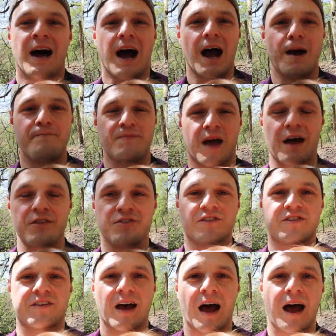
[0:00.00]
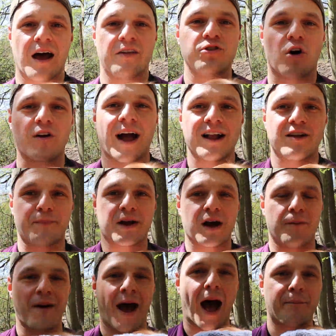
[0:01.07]
and not kind of
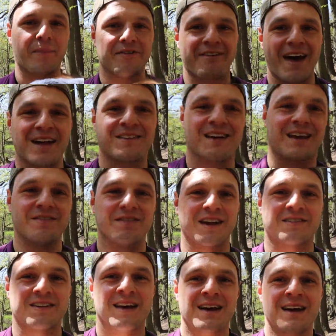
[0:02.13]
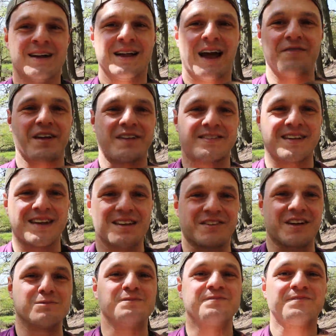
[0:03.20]
become apathetic in this
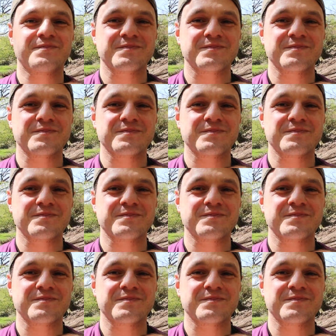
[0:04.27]
season.